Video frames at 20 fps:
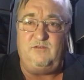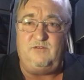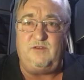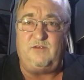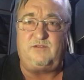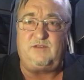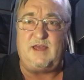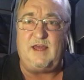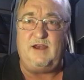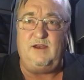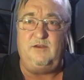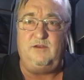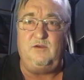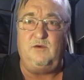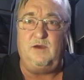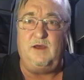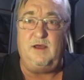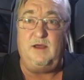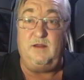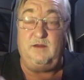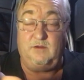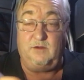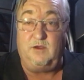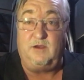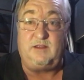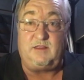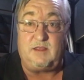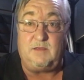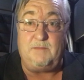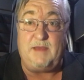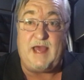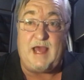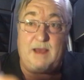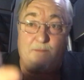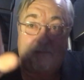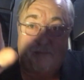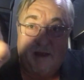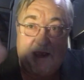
just kind of do a look at the map,